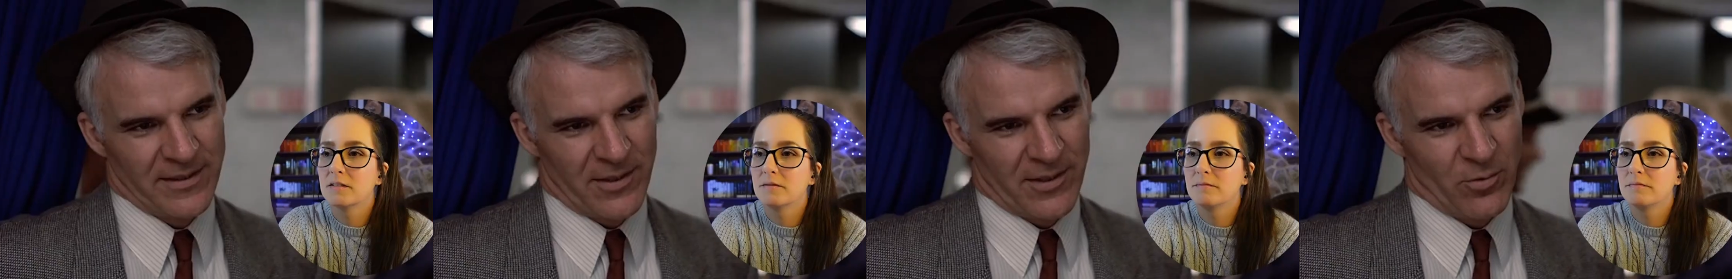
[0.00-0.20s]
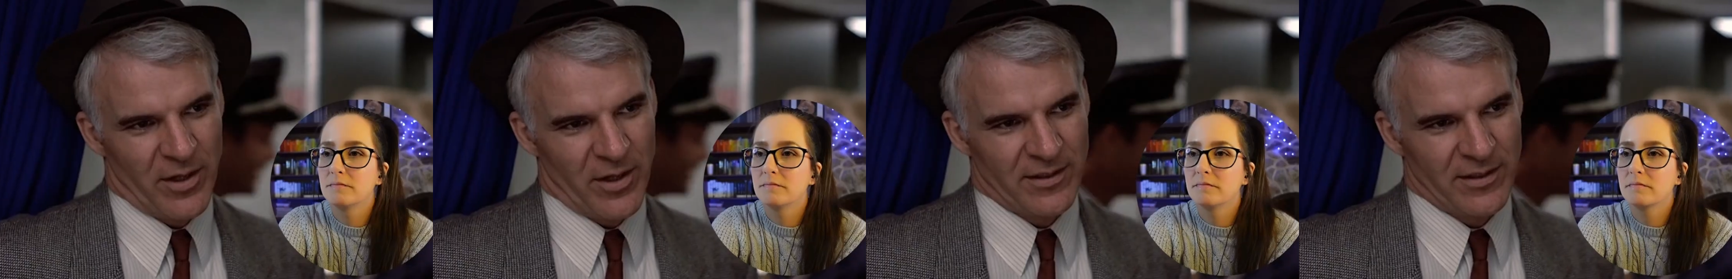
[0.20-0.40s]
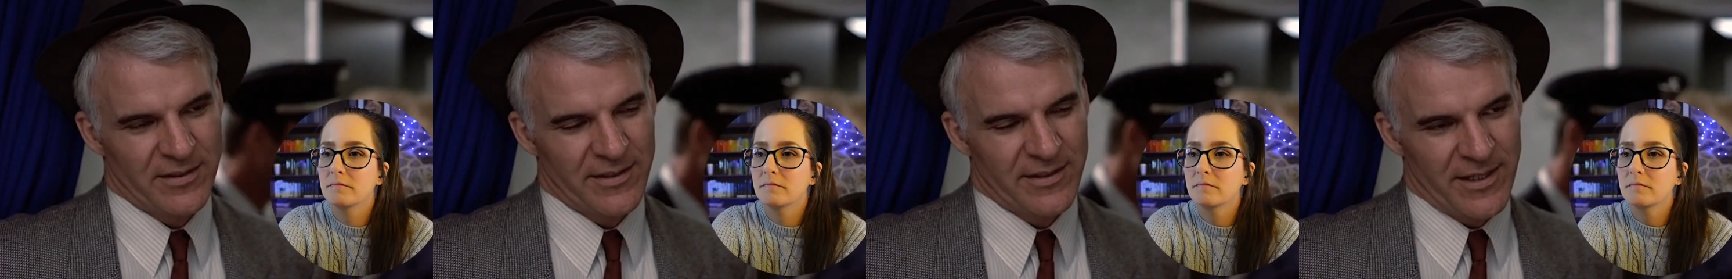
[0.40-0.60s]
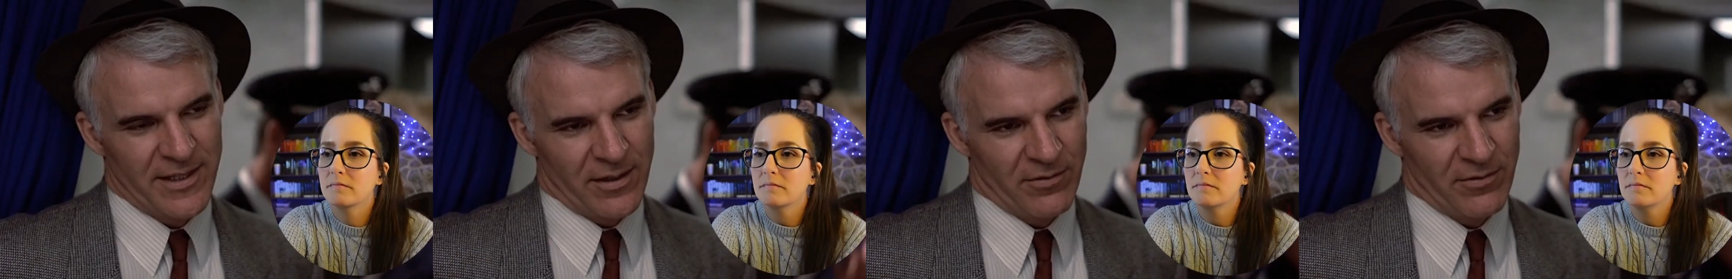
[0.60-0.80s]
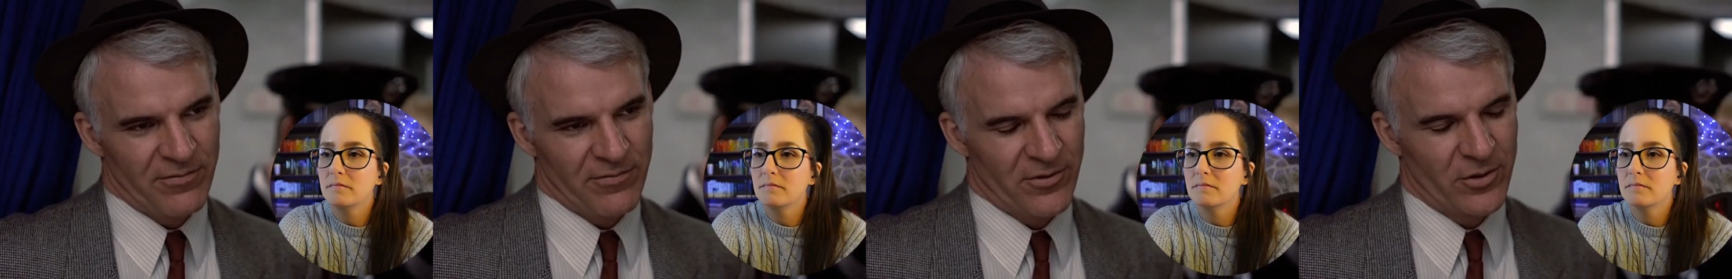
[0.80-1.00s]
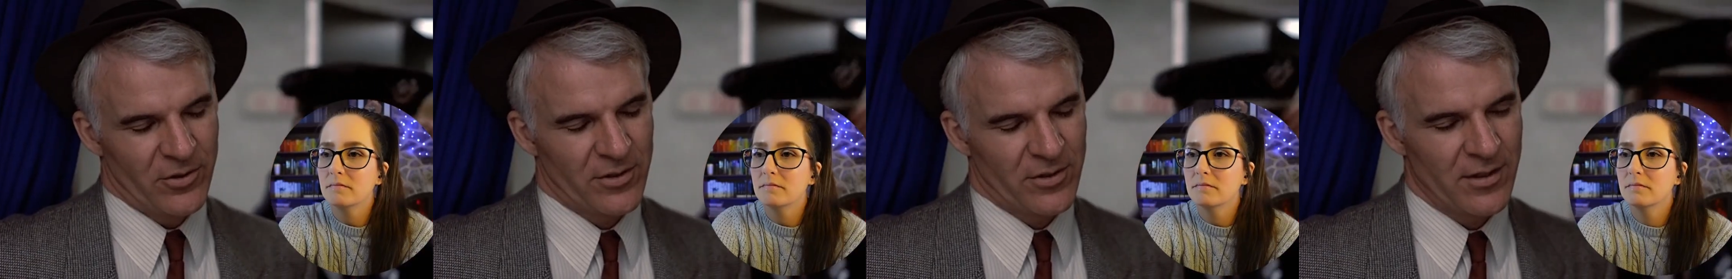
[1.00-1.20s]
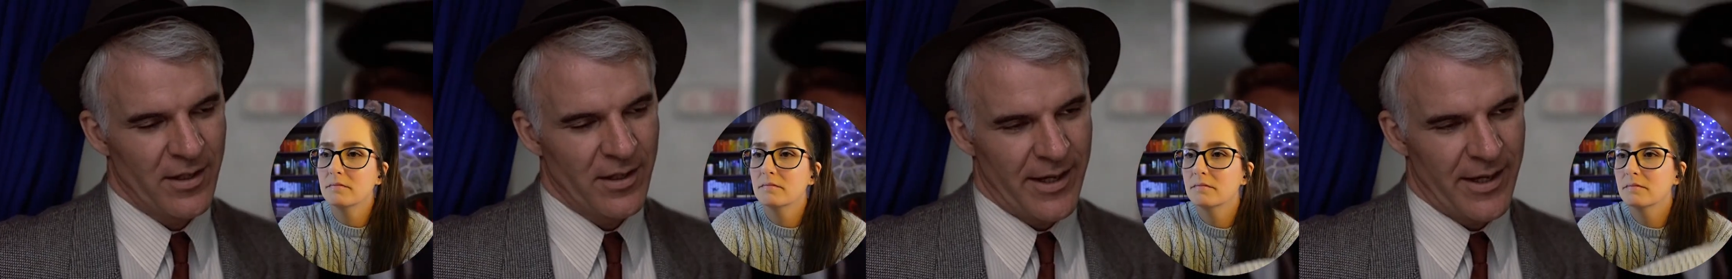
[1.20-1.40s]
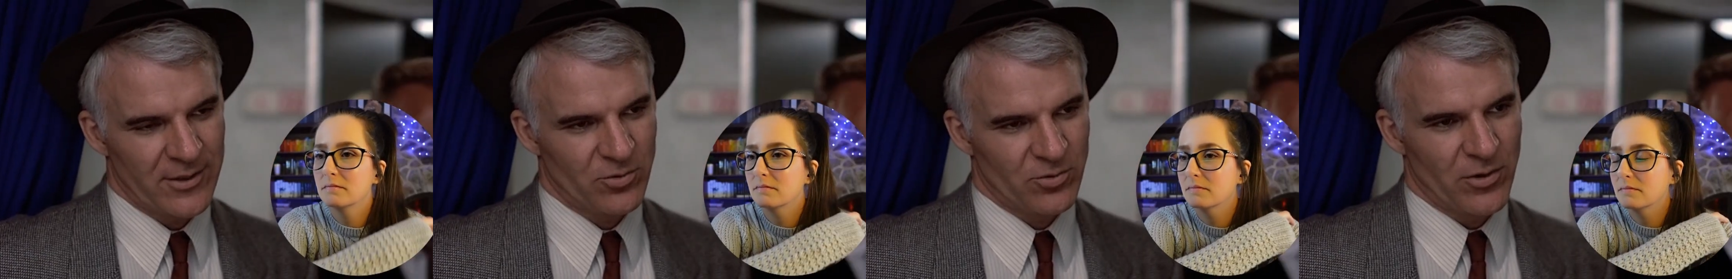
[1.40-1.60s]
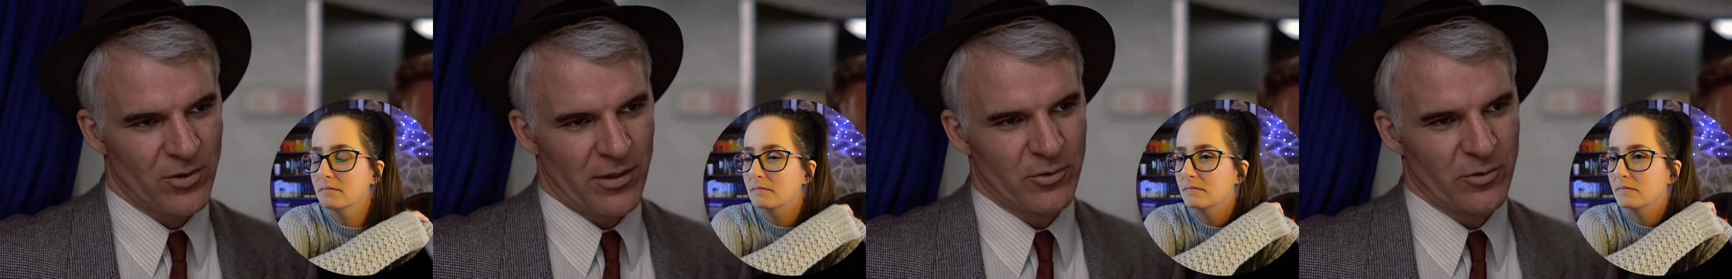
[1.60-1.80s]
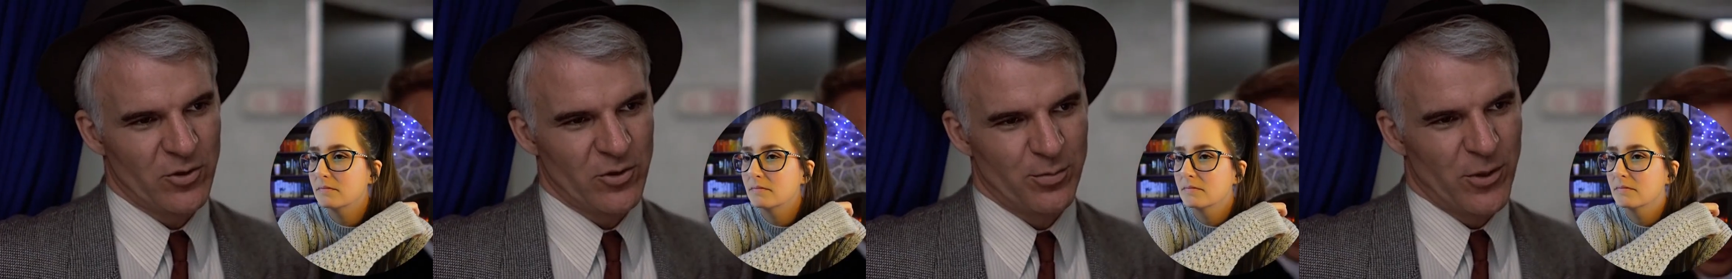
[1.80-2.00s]
Speaker 1: want a seat in first class where I was
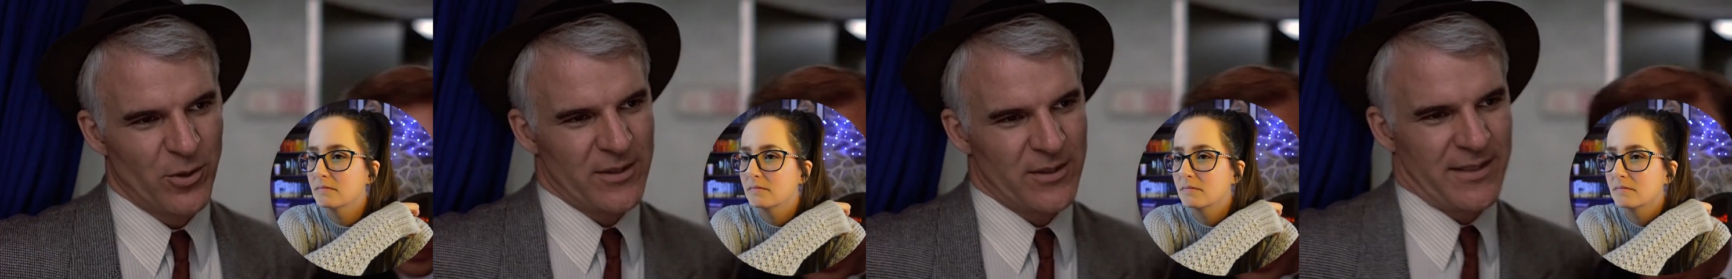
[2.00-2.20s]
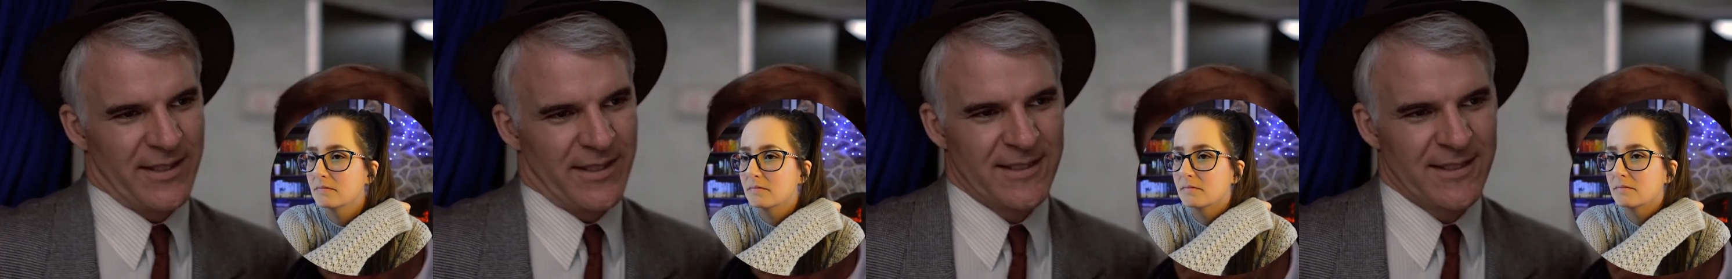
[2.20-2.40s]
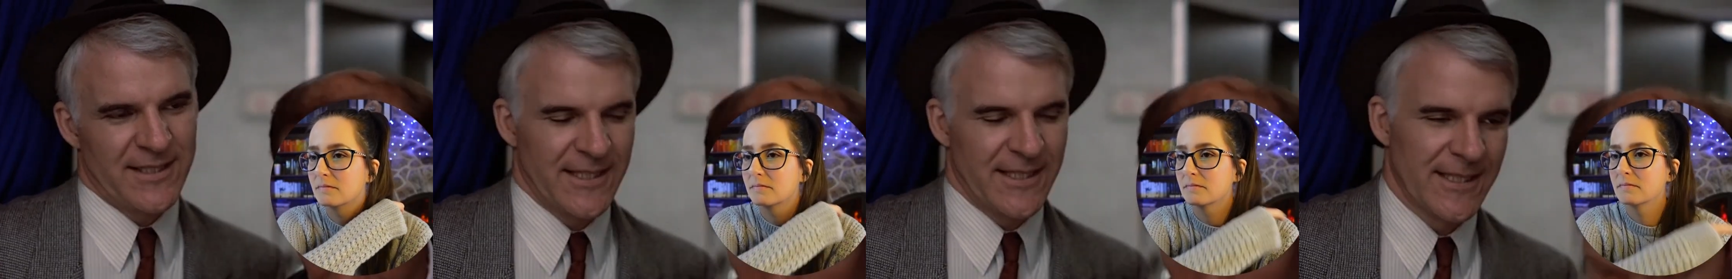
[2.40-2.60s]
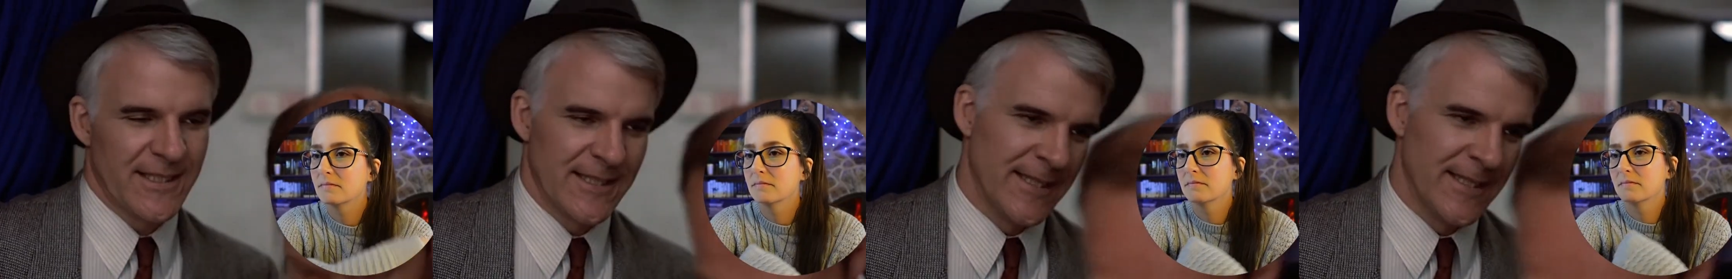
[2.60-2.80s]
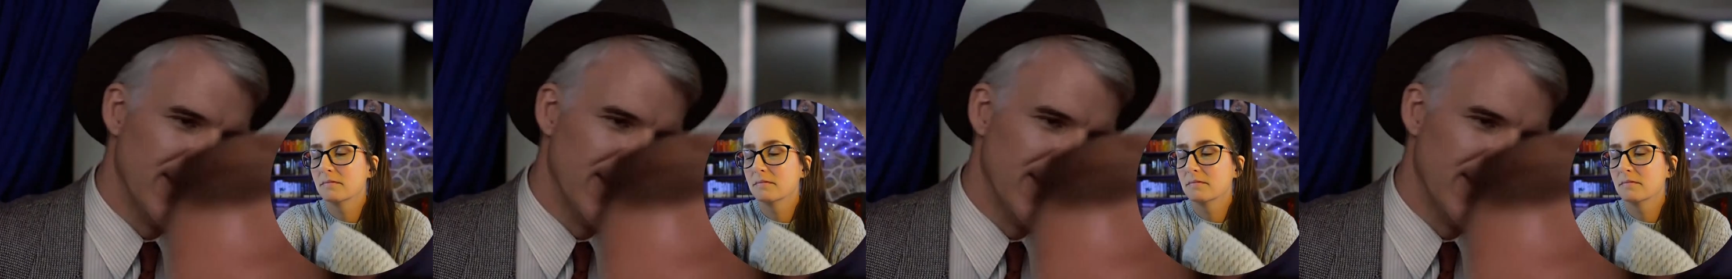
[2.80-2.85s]
booked and ticketed.